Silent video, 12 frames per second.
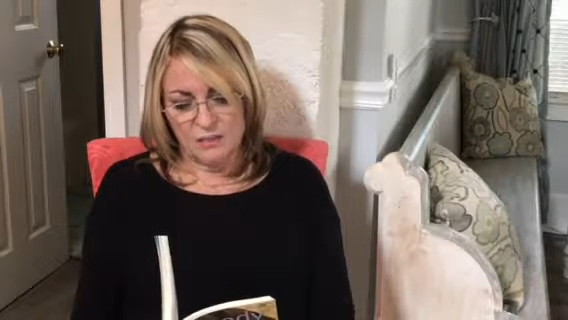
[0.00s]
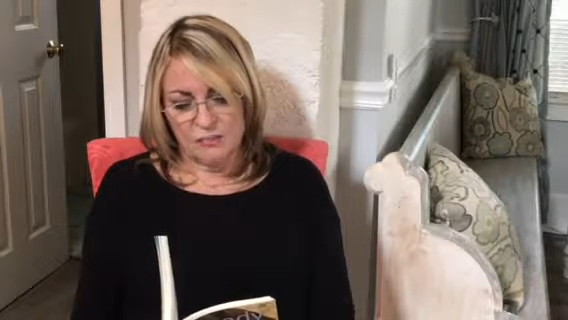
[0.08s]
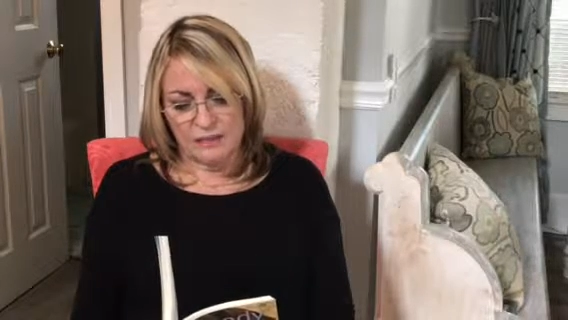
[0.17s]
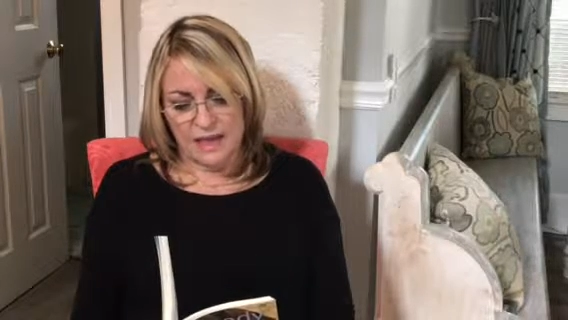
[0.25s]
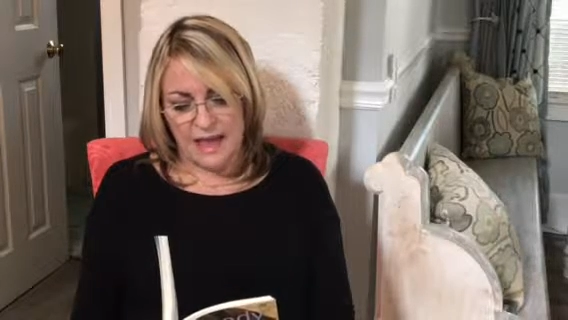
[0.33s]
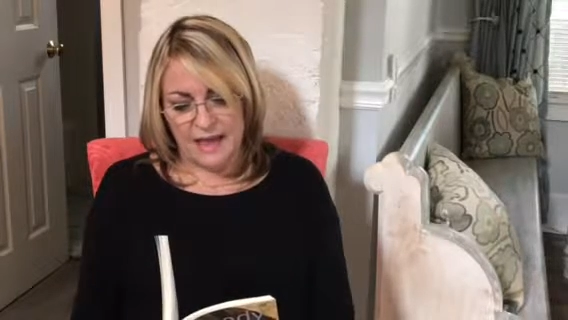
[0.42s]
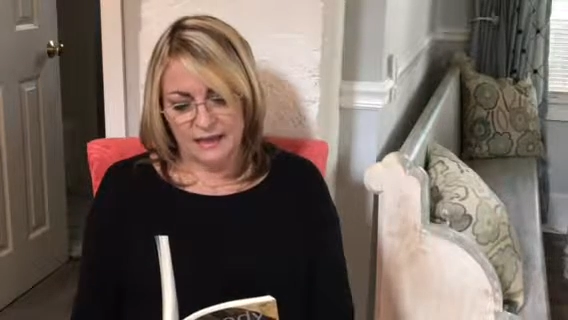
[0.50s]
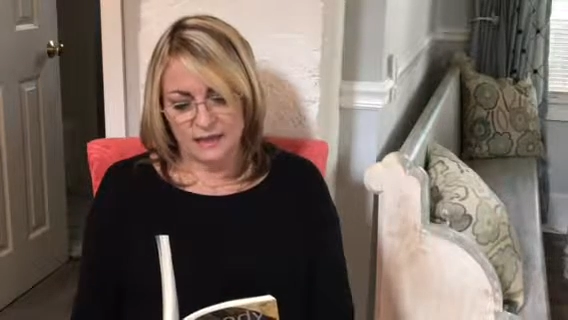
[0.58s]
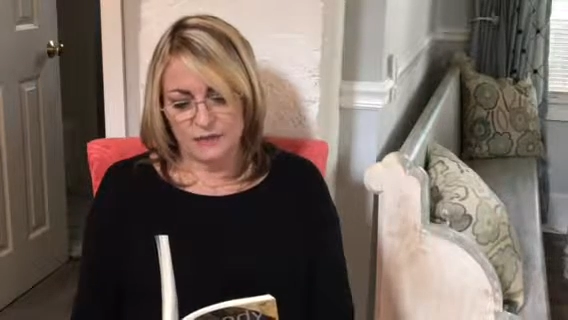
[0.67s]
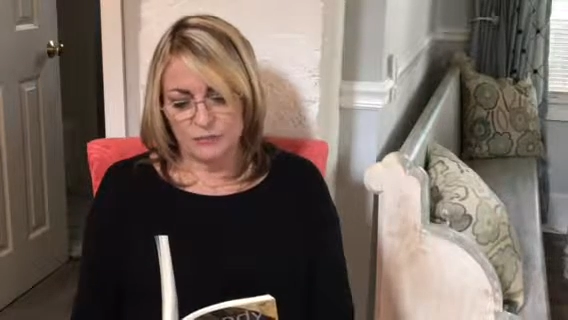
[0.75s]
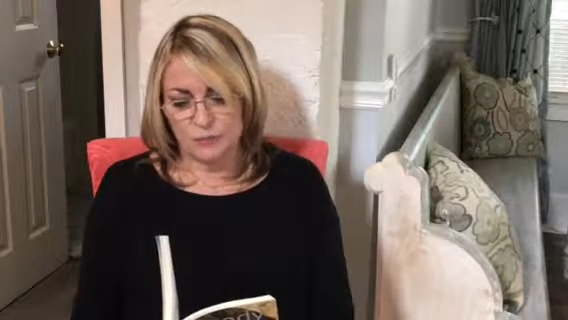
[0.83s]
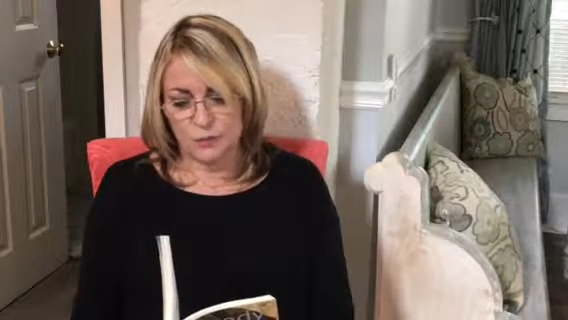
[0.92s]
black,
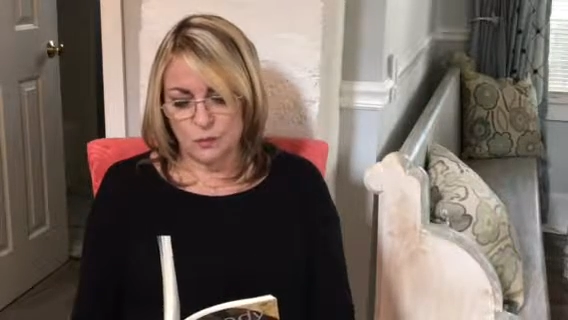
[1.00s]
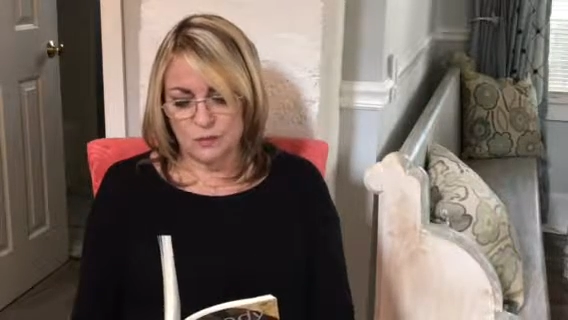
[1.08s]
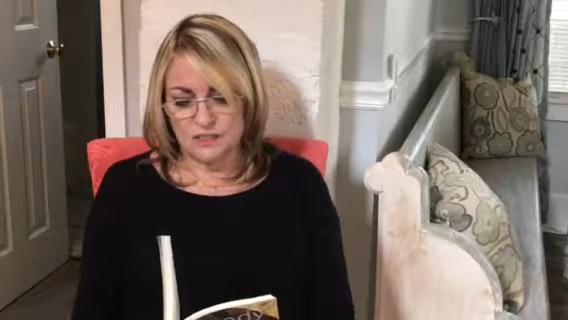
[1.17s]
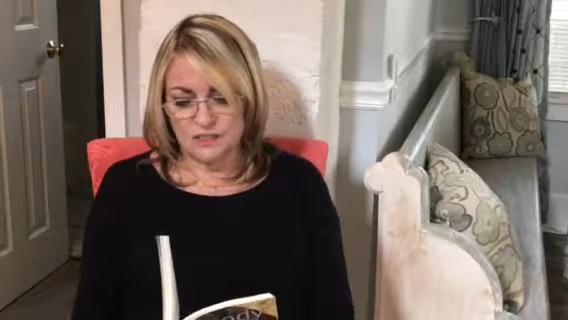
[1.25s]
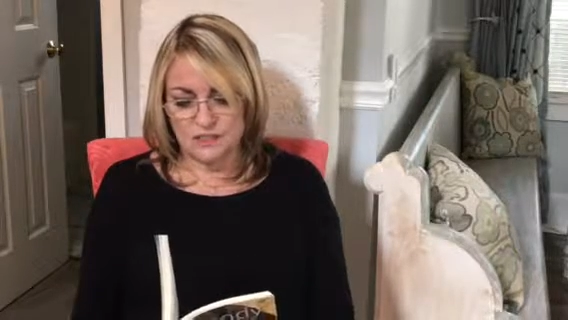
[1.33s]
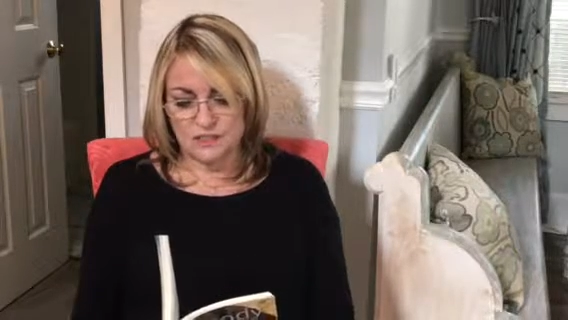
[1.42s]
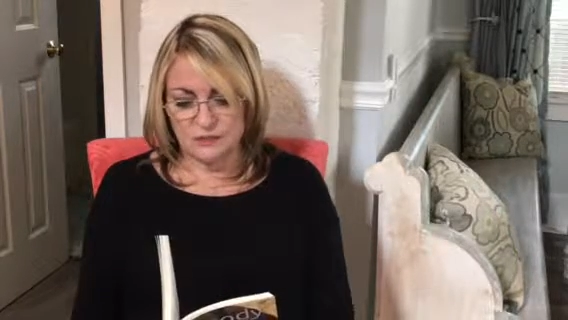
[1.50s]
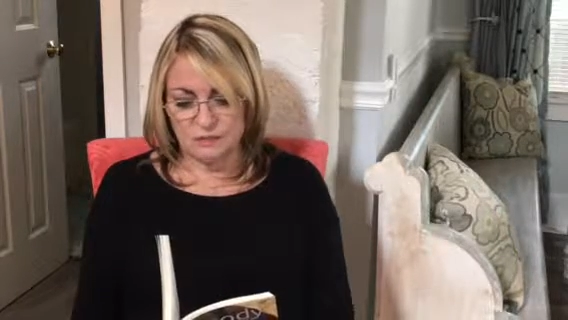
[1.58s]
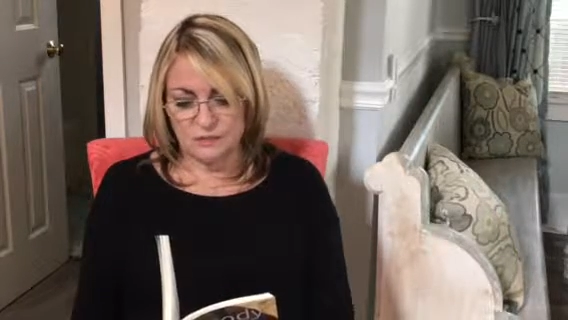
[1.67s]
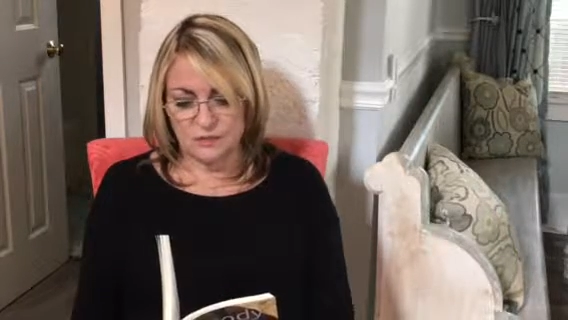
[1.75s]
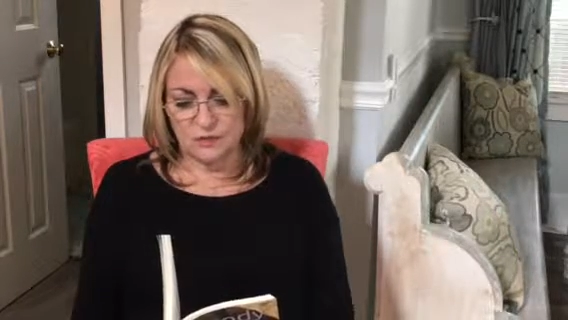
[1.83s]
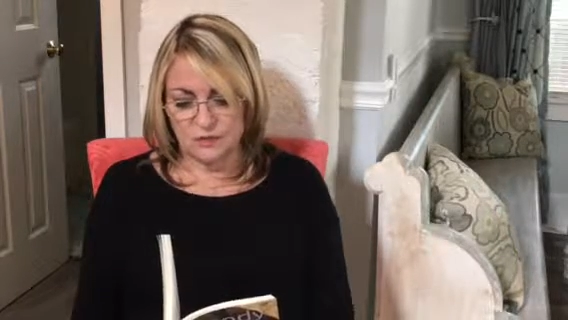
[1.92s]
Poolie
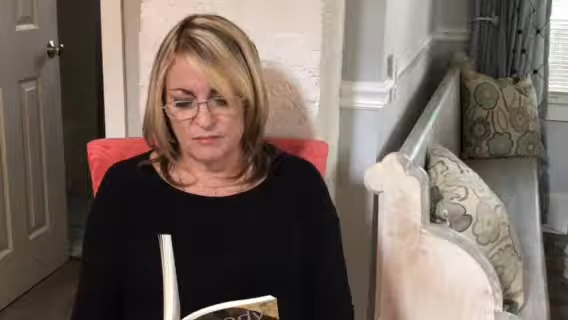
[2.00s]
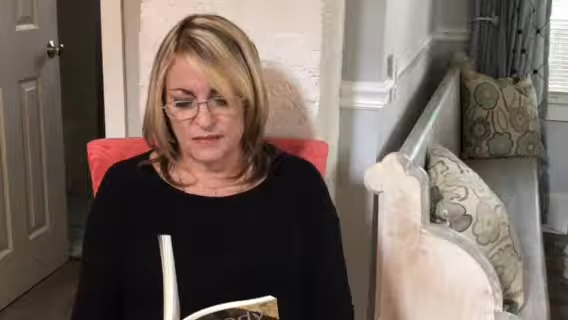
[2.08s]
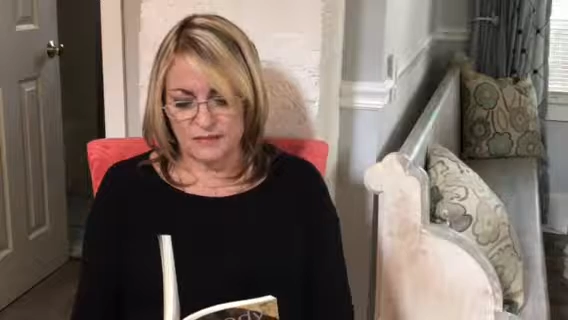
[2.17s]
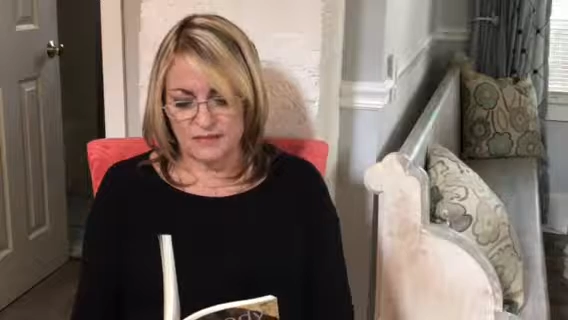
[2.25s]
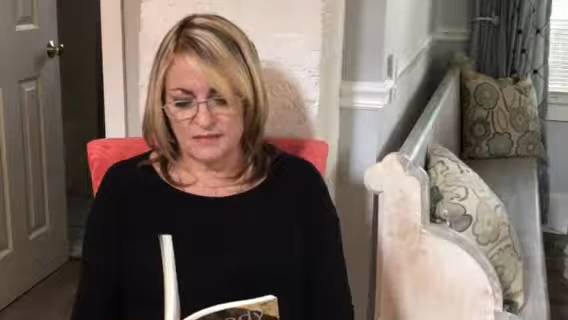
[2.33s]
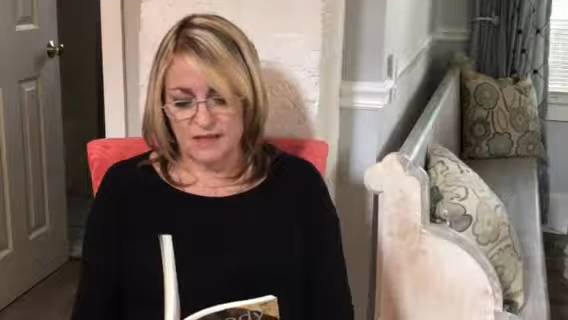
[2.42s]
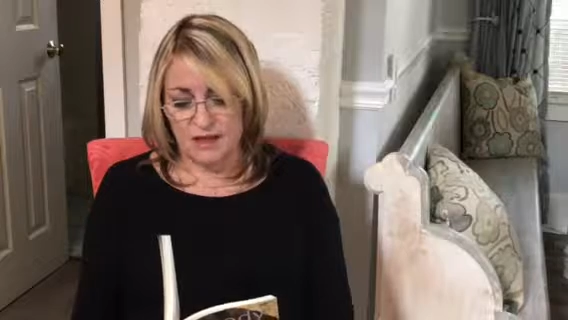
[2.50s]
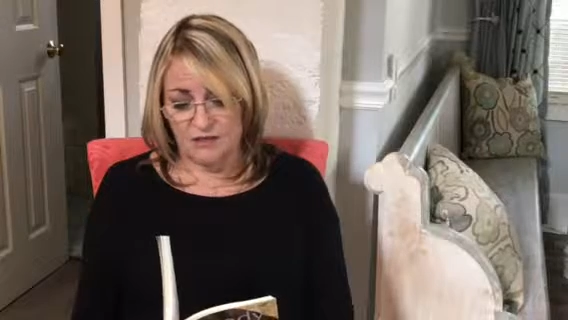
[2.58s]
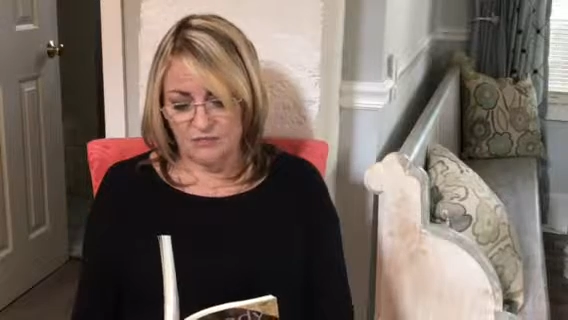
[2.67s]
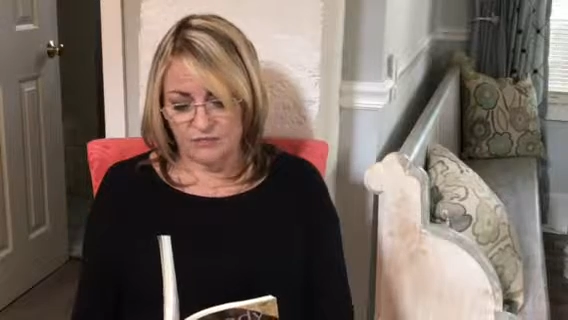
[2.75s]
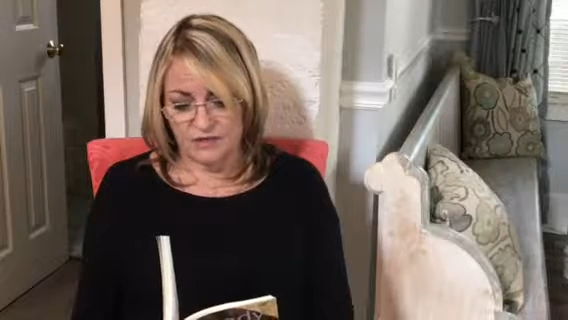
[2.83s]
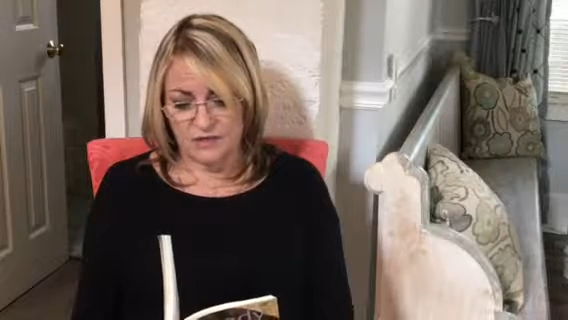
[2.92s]
sheepdog mix,
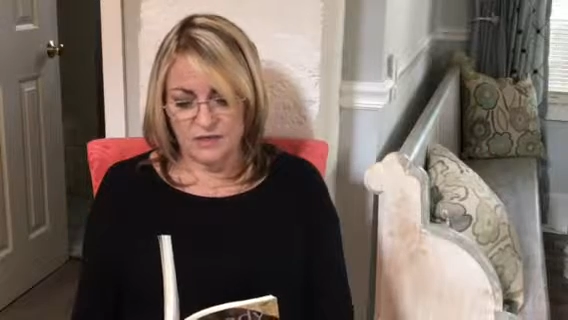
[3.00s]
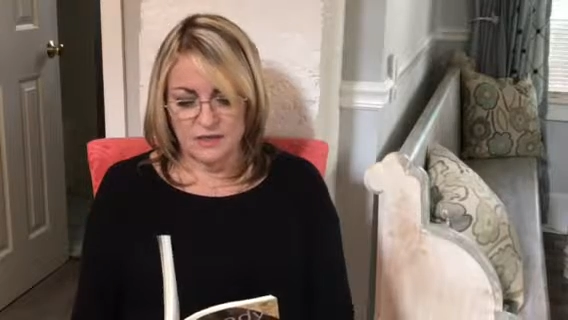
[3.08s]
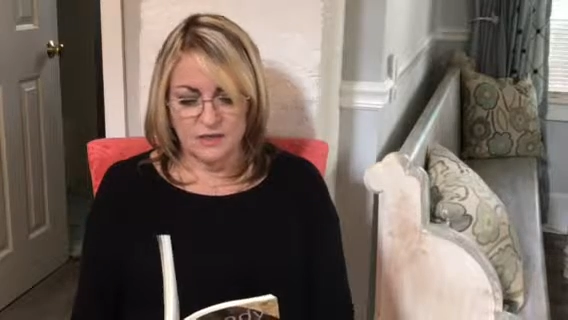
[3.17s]
Alfred,